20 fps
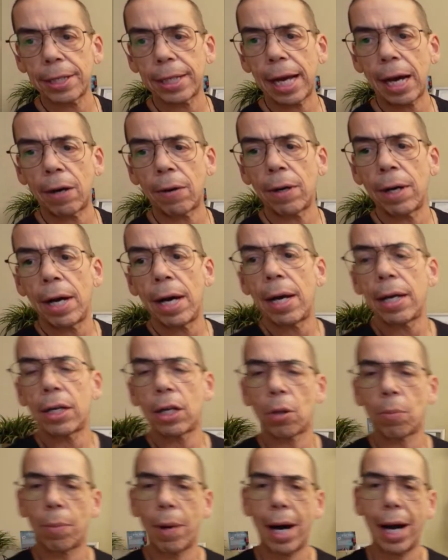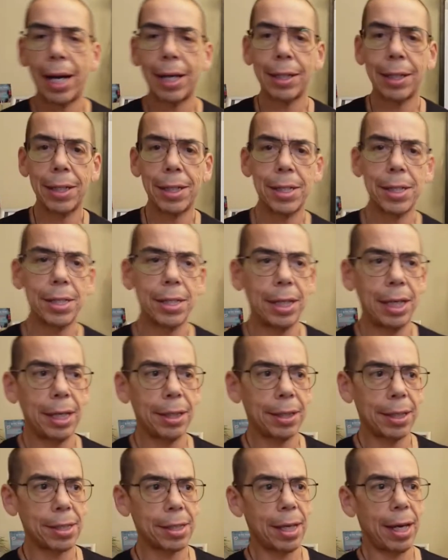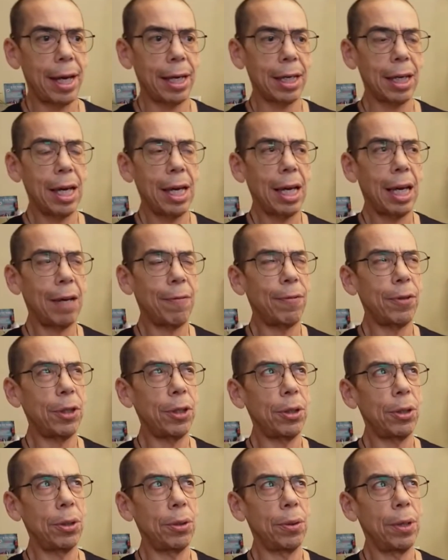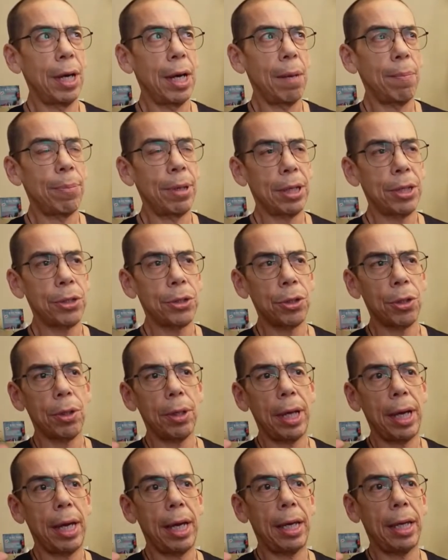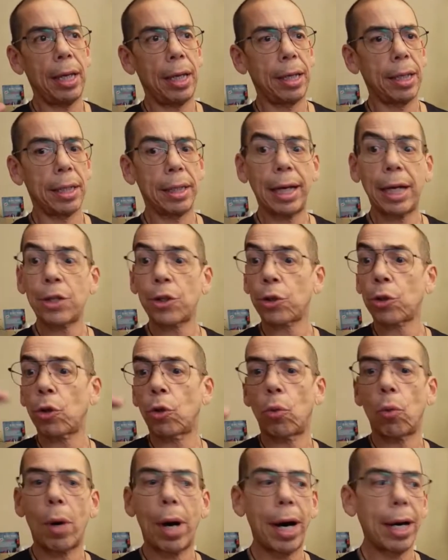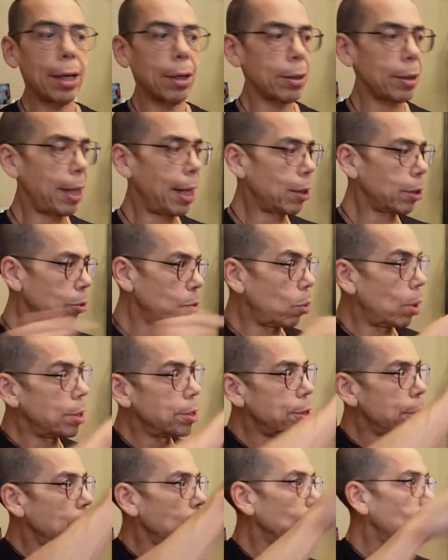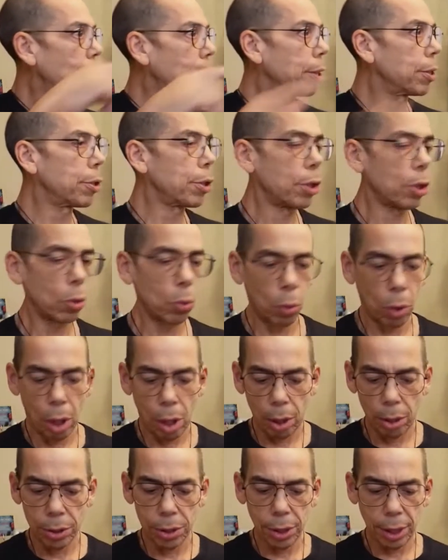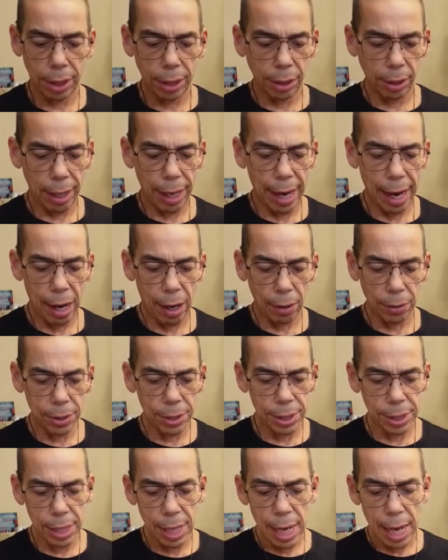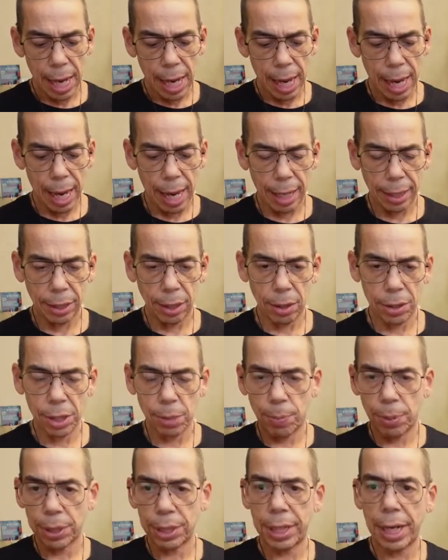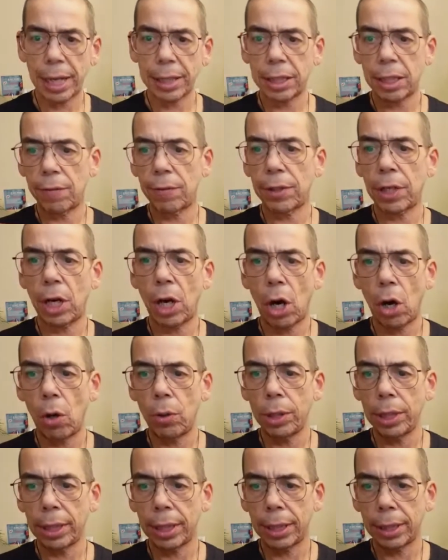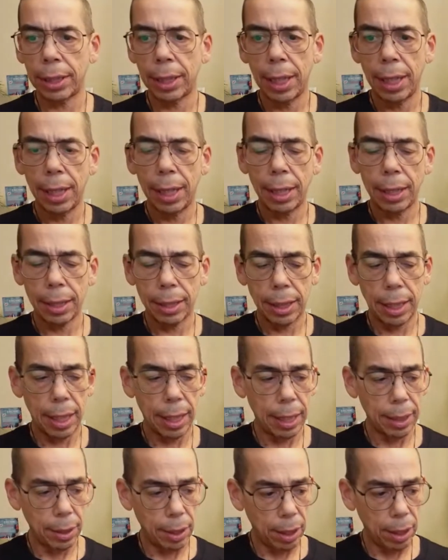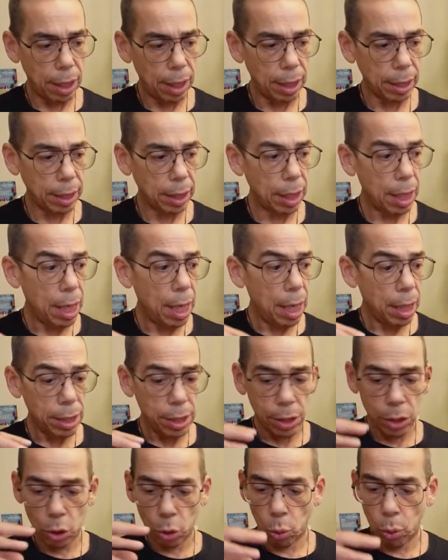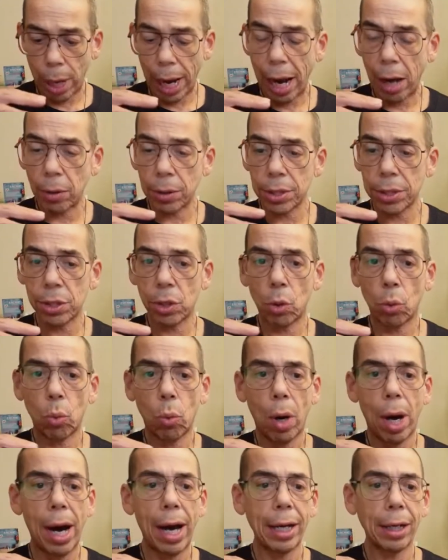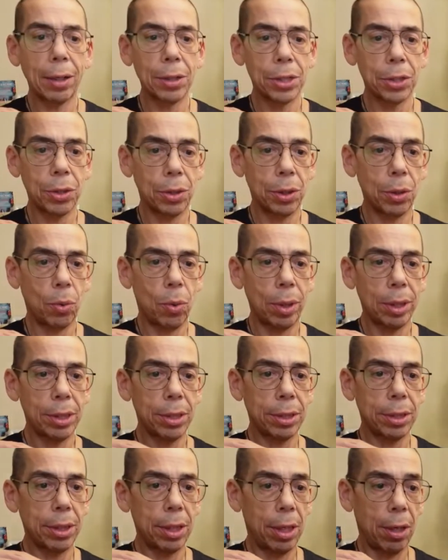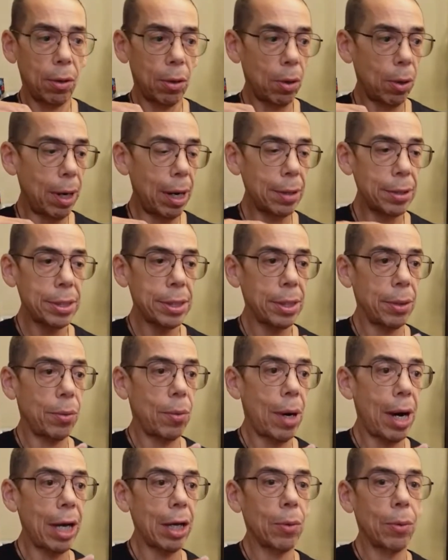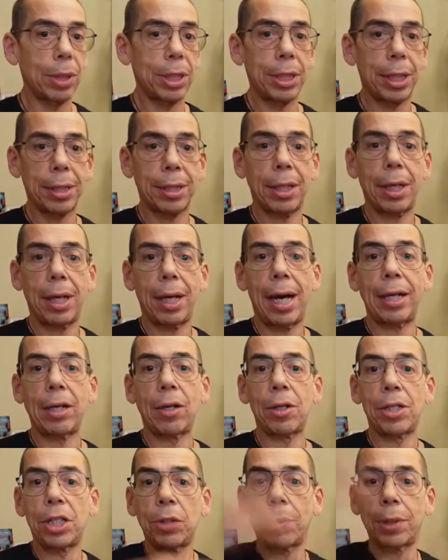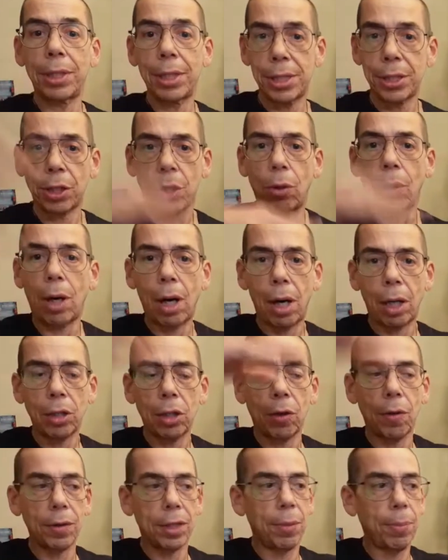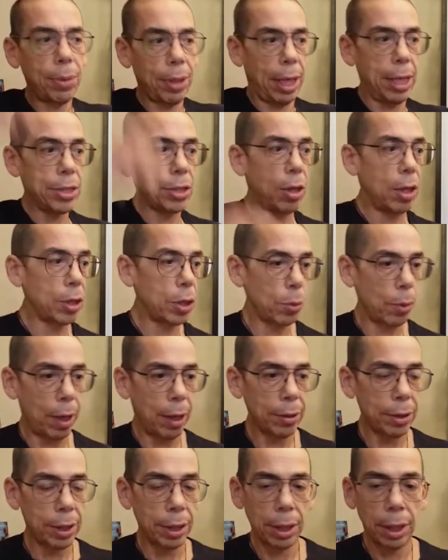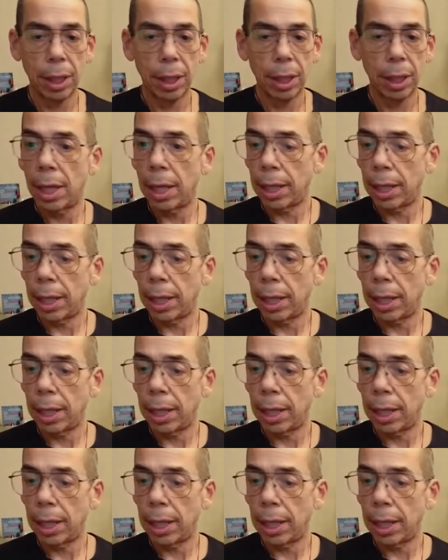Now, your myelin sheath is like if you picture an electrical wire, like the ones that are running through your walls in your house, and there's a protective coating that surrounds the wire, or else the wire would the energy would just go all over the place, all throughout the